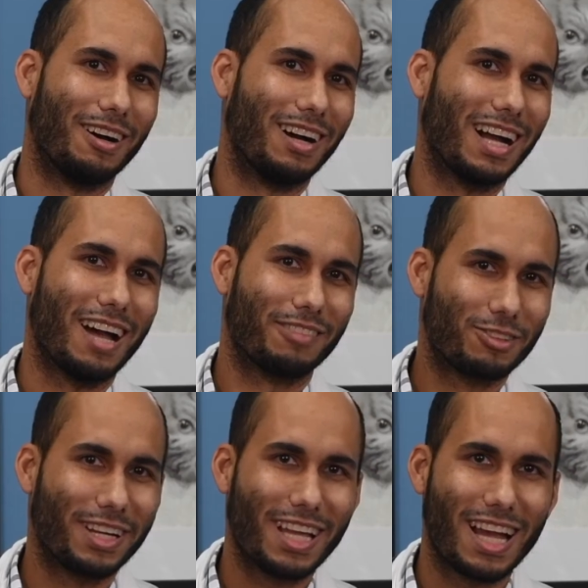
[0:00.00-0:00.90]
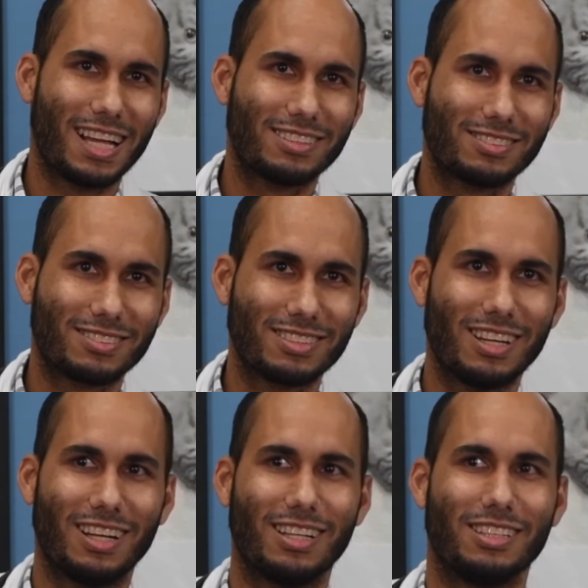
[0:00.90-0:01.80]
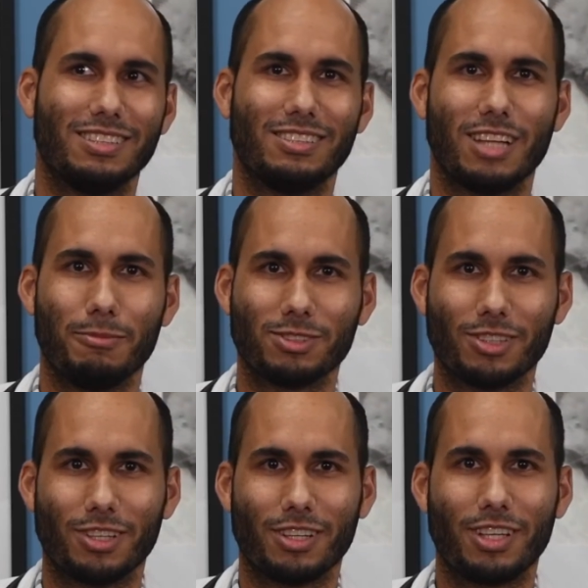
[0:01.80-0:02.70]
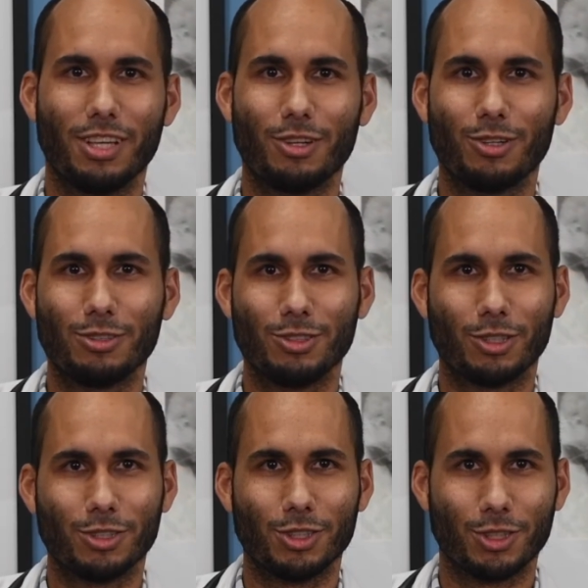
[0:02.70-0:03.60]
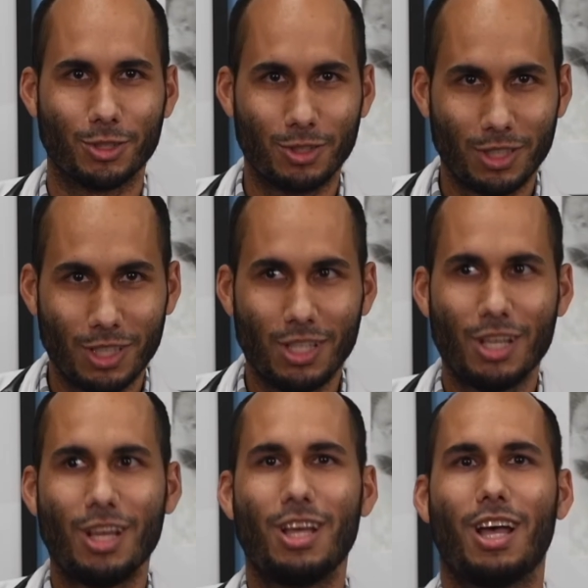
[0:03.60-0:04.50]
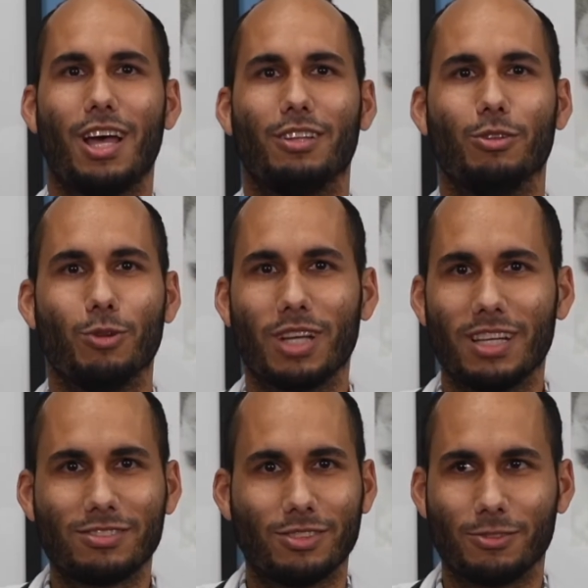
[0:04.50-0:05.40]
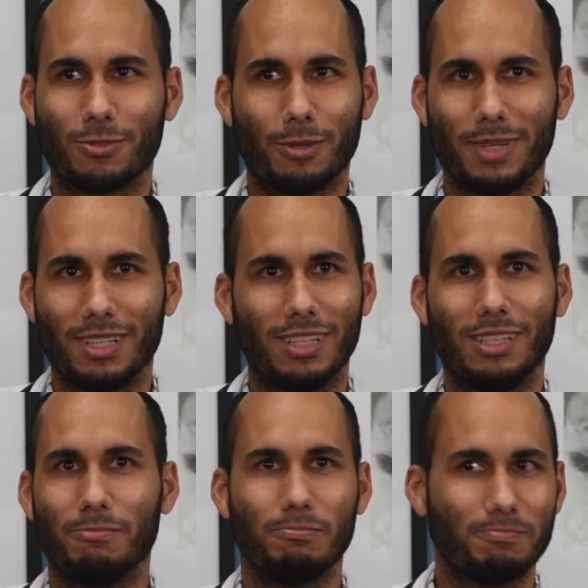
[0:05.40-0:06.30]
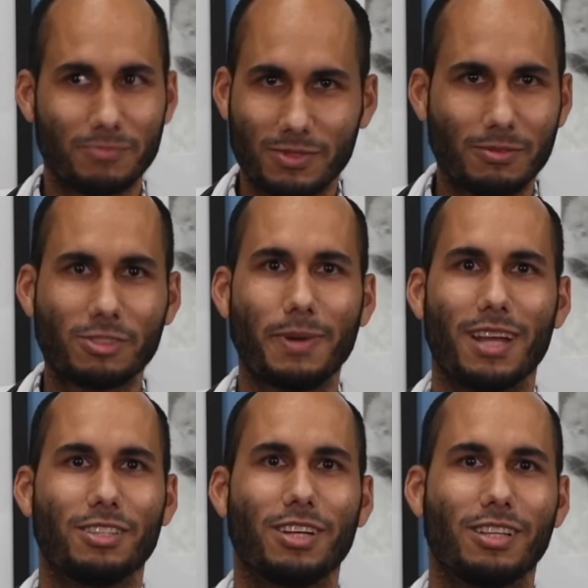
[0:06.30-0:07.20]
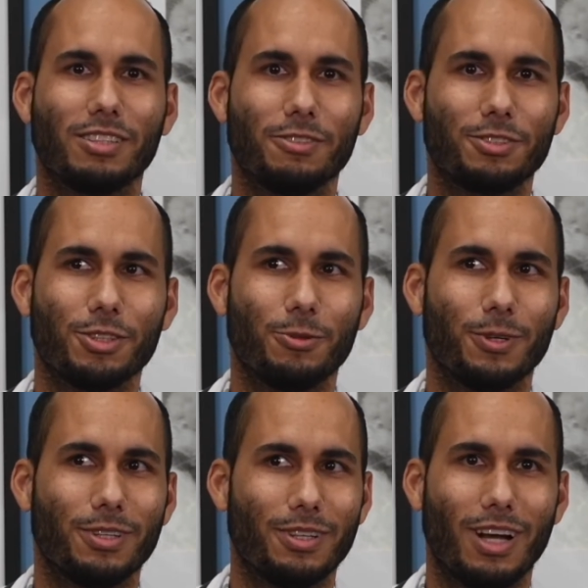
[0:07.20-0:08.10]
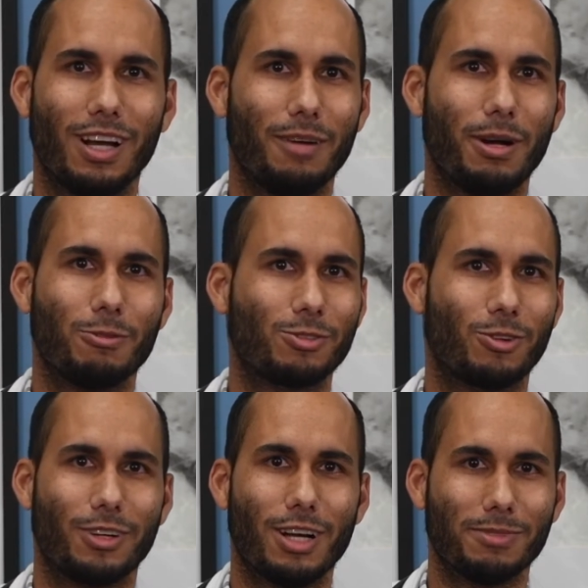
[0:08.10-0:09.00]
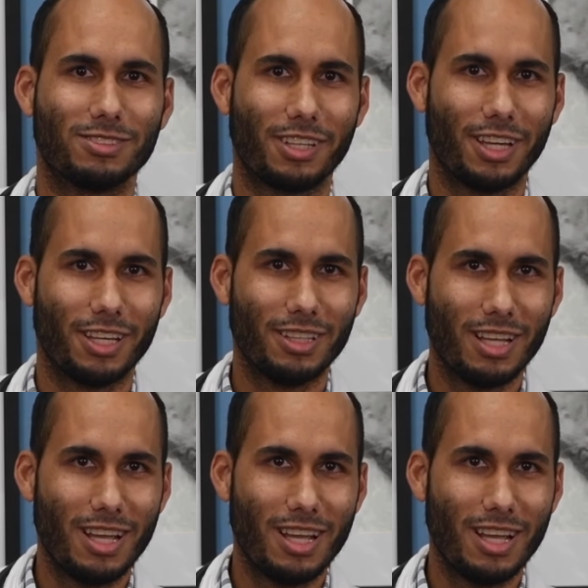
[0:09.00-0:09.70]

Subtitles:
I have three cats. Names are Kiko, Ñoño, and Lucas. They're from a Spanish TV show when I was growing up as a kid.